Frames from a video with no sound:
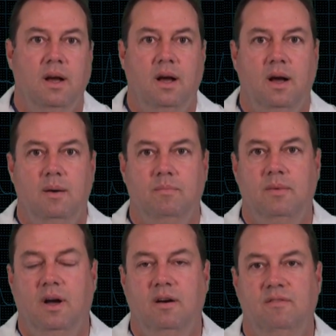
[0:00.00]
um,
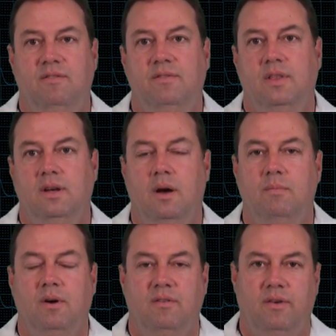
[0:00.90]
of the
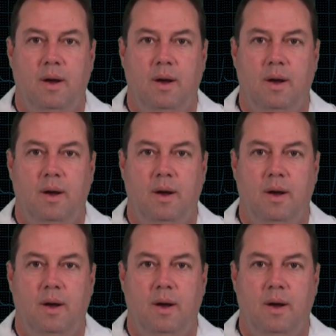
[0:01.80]
number of